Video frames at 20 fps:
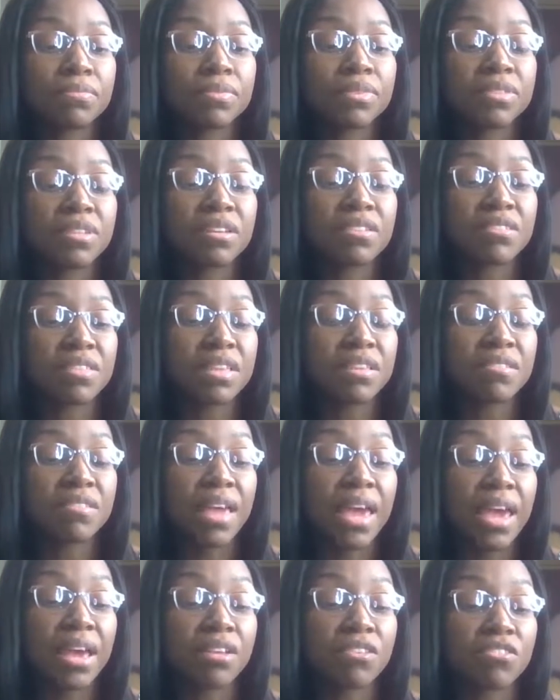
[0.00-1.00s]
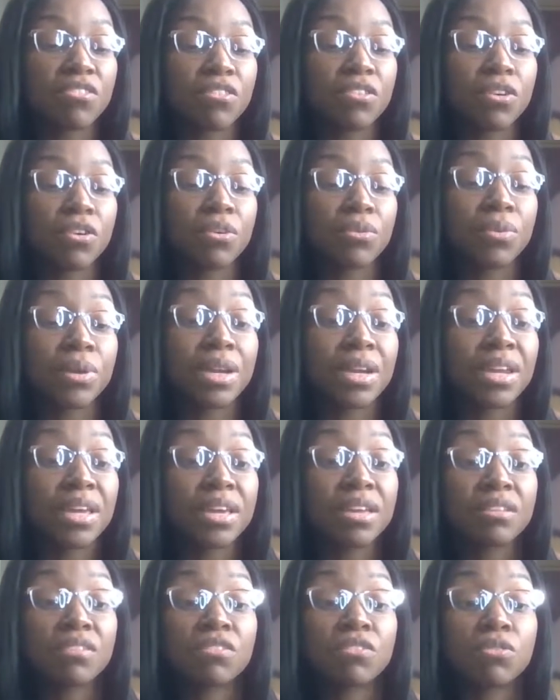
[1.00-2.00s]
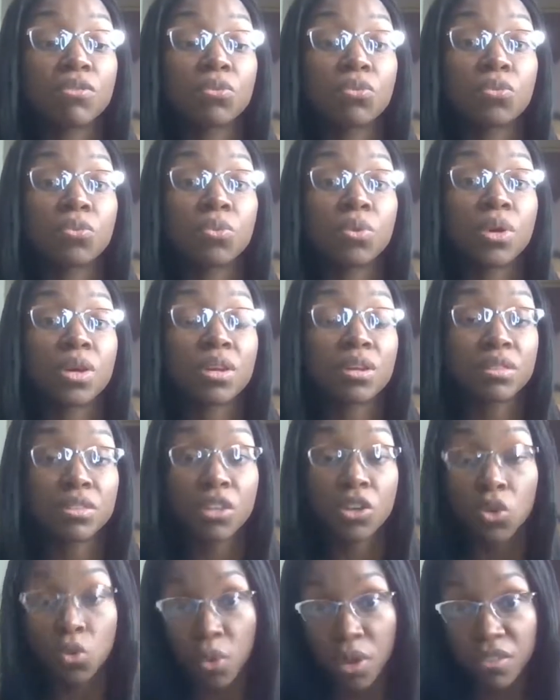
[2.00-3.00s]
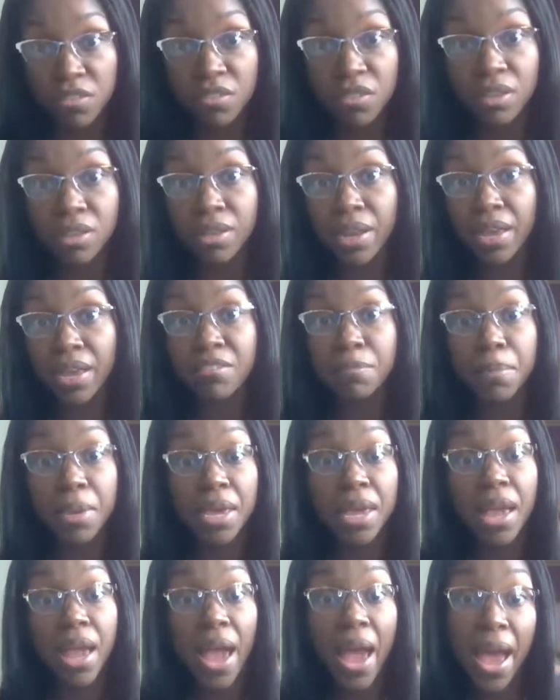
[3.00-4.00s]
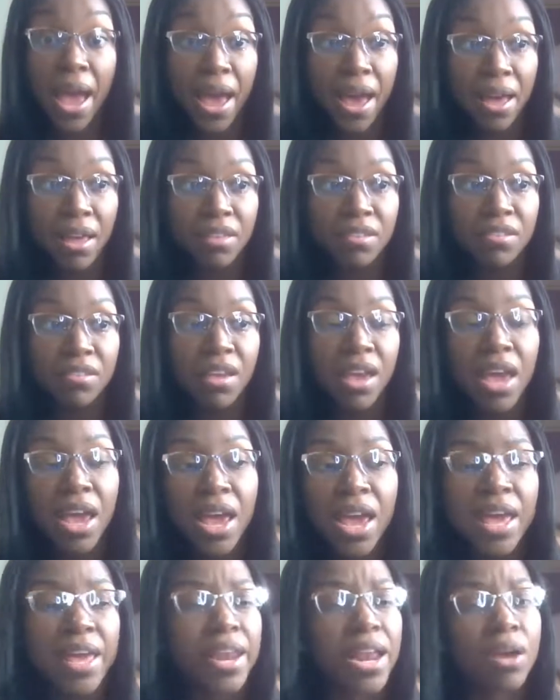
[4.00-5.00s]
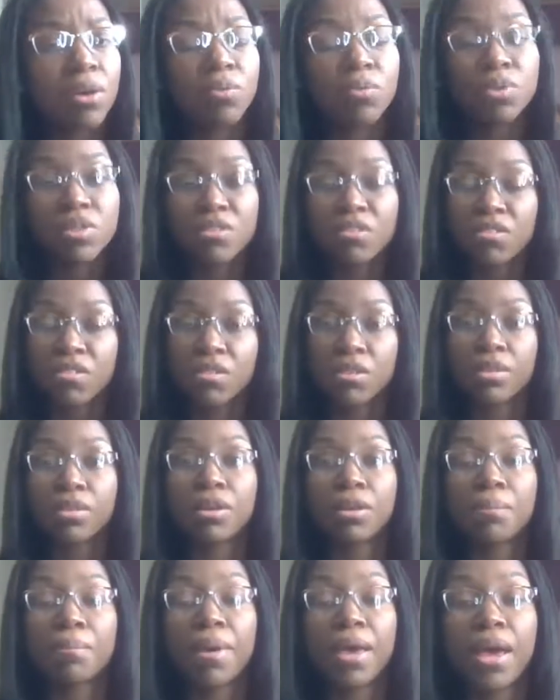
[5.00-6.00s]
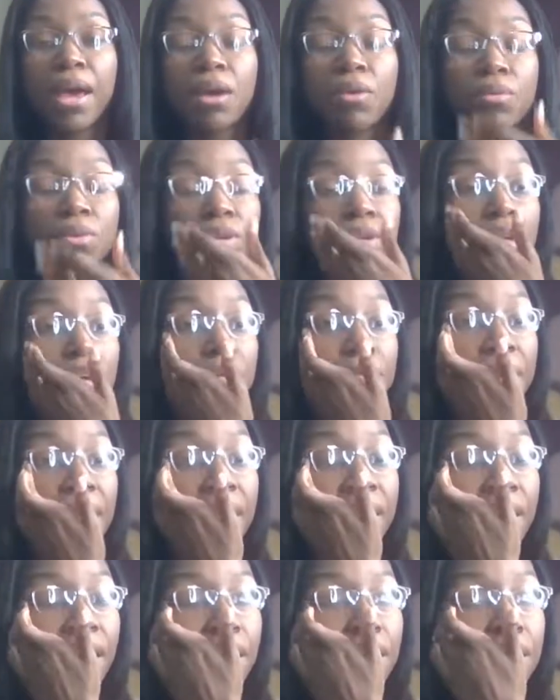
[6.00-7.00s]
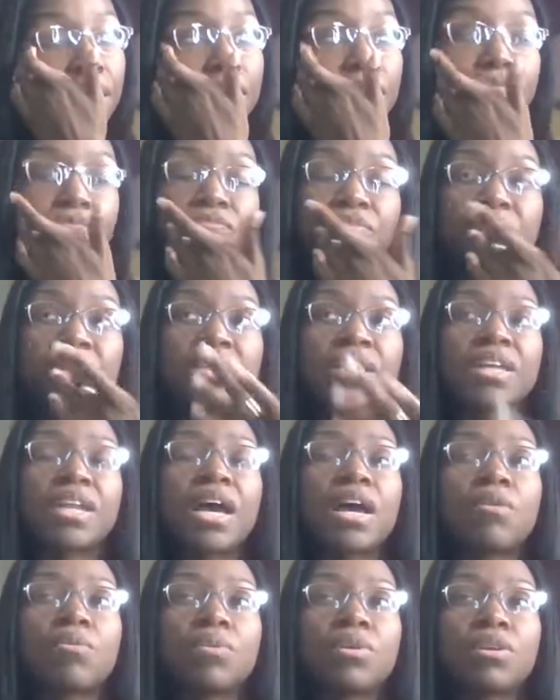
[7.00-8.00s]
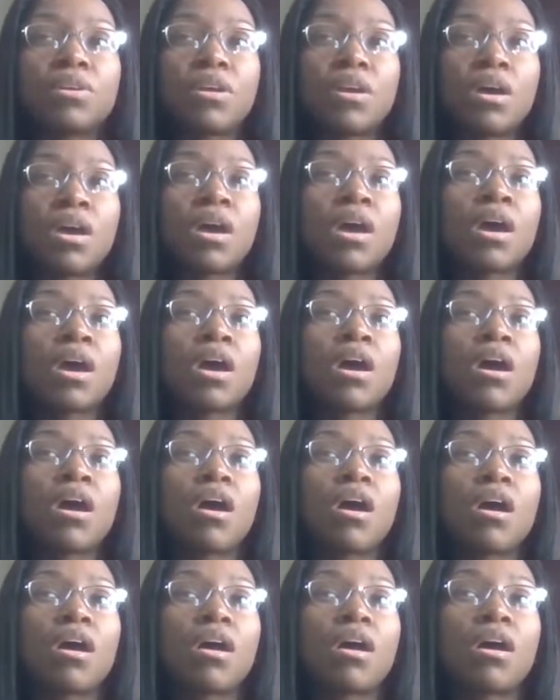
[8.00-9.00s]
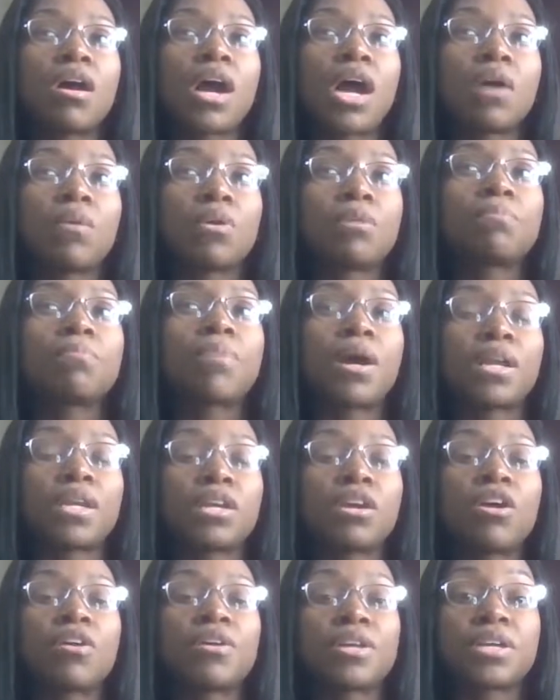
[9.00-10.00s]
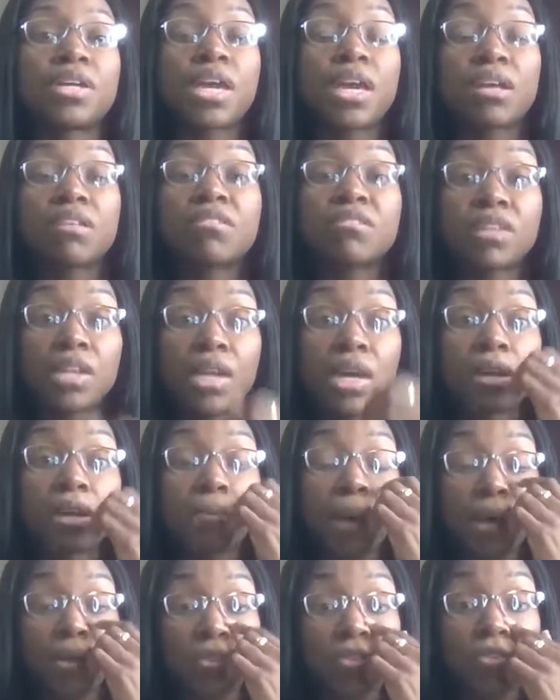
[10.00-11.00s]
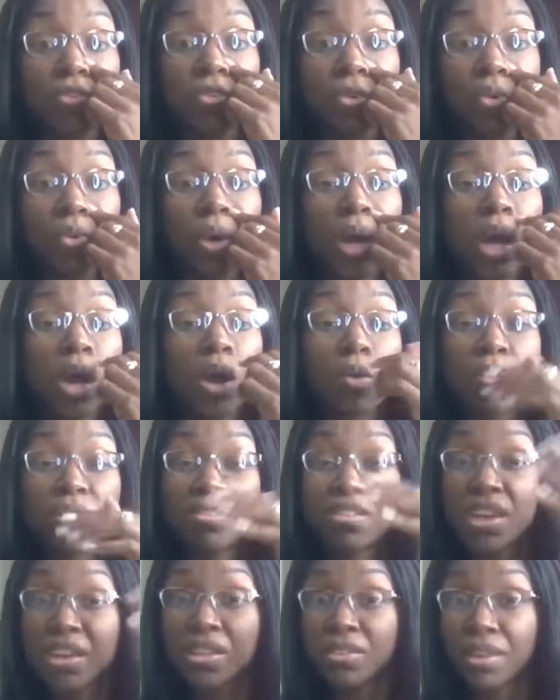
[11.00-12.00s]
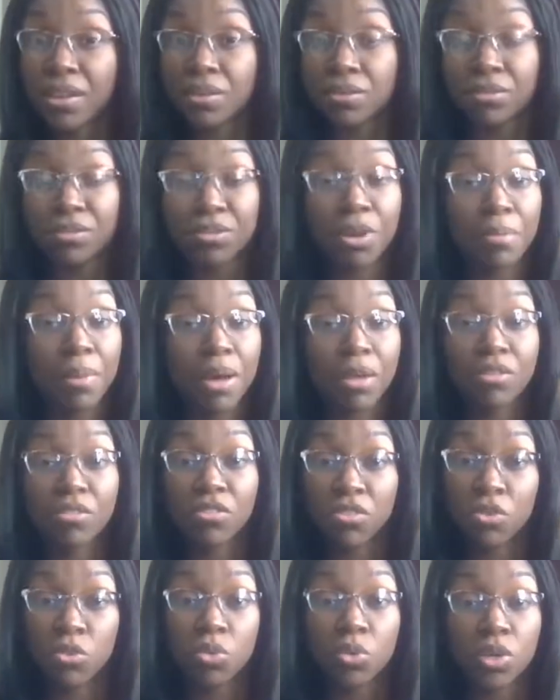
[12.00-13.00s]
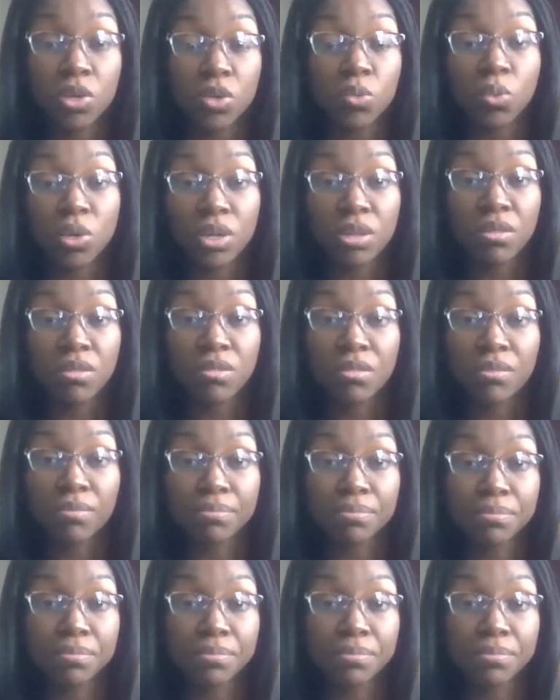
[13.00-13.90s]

does this answer relate to the question that's being asked? And I would look back at it, and then I would probably already cancel out about two. I always get down to about two good ones.